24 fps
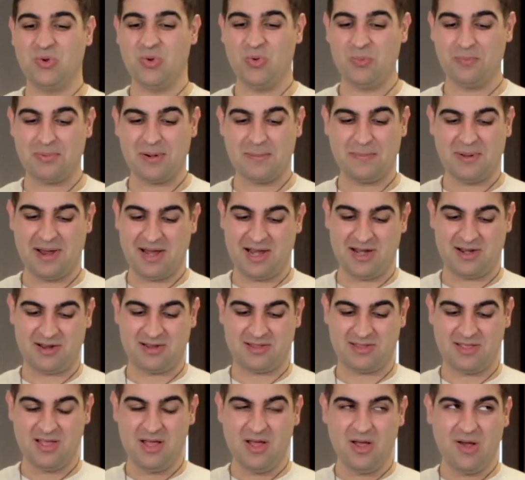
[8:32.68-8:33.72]
who
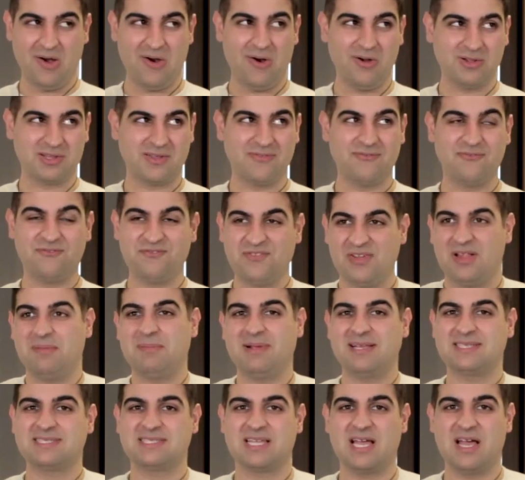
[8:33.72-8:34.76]
prepared all the
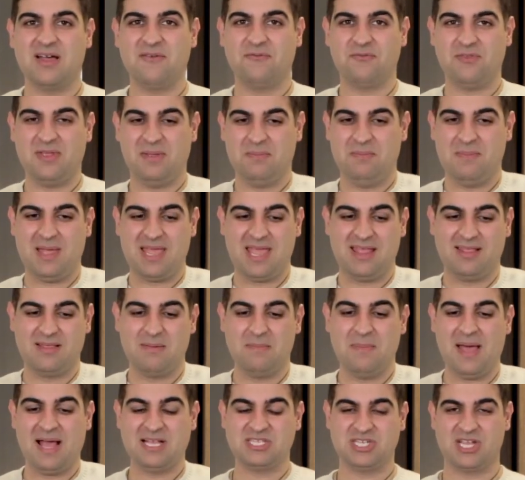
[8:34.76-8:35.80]
filming stuff and making the
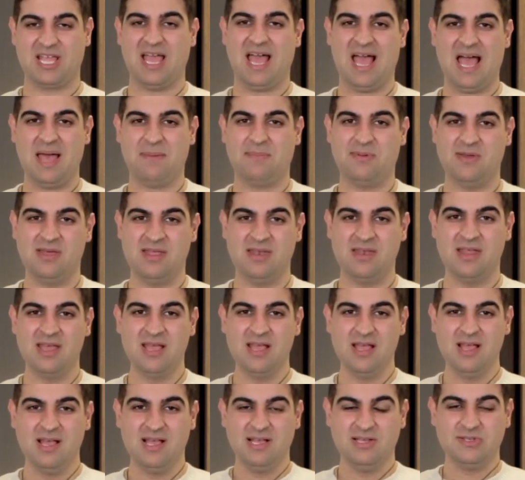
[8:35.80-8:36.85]
magic happen.
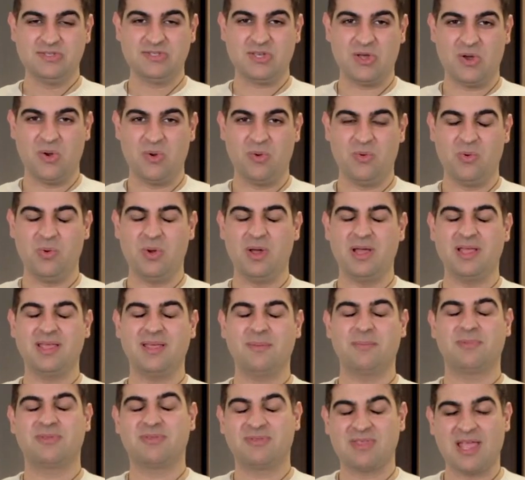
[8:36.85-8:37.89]
So
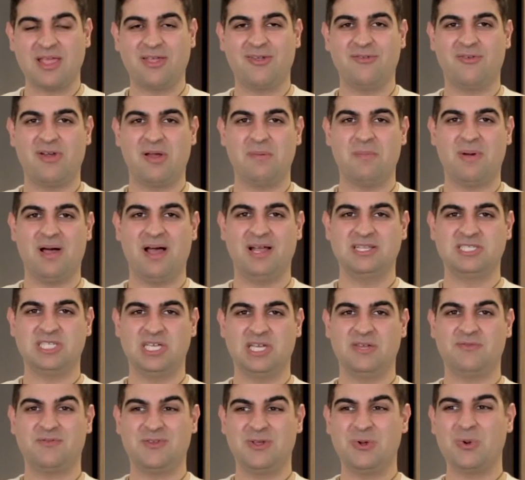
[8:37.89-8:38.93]
thank you very much.
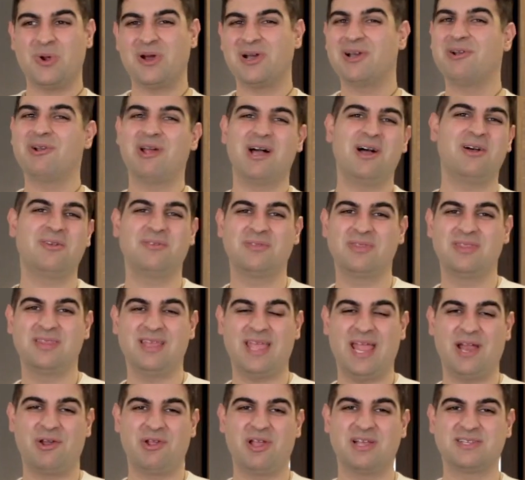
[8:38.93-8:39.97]
If you are around
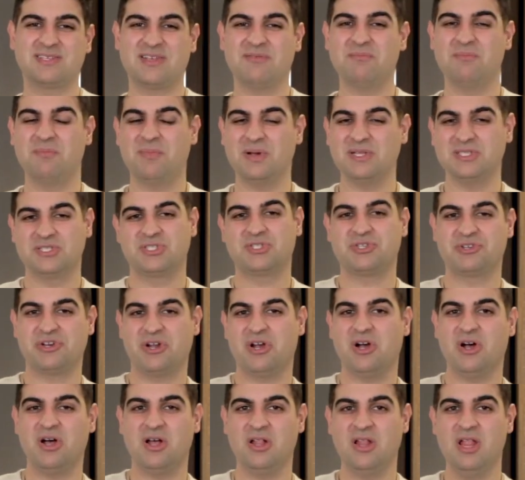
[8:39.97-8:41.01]
the areas of
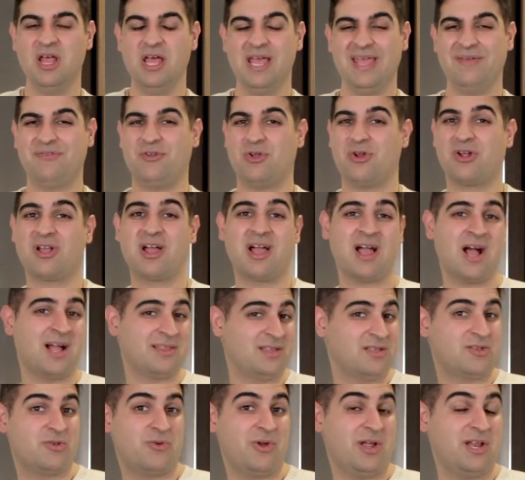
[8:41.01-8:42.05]
Montreal, if you're a
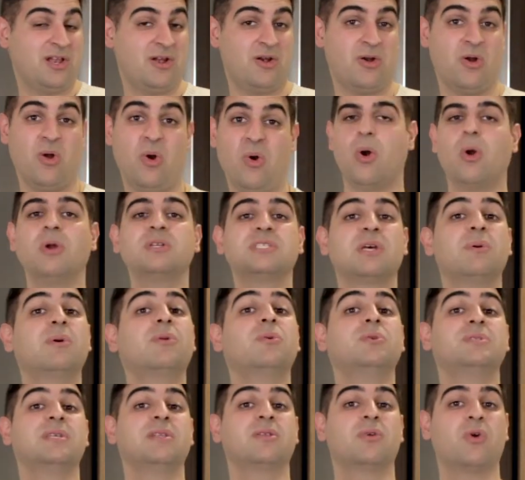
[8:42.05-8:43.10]
content creator or
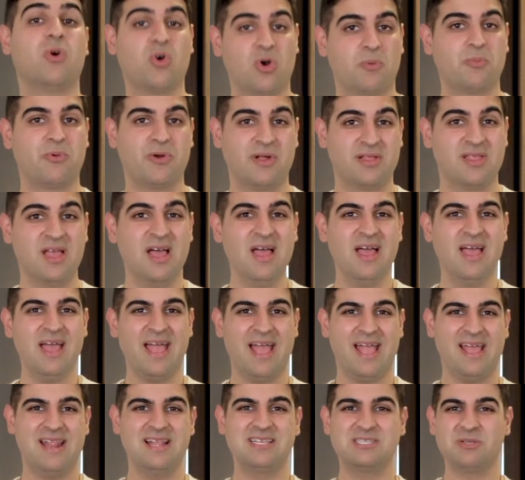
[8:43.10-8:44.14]
someone who's in corporate
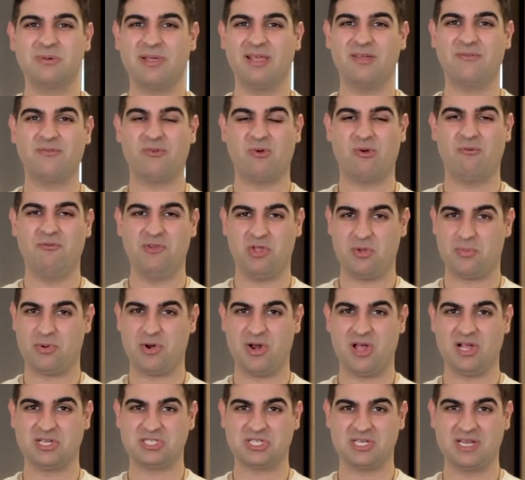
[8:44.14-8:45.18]
and is looking for video
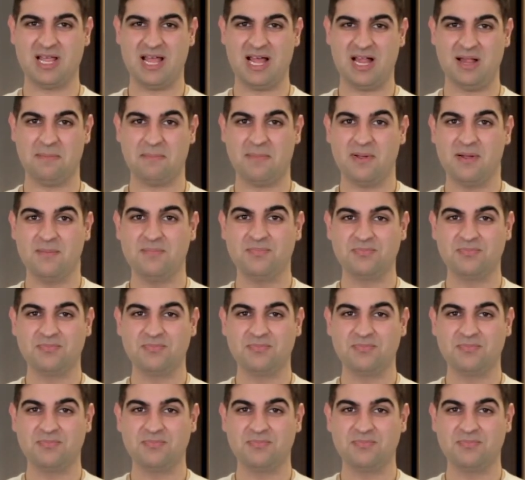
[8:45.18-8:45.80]
production help,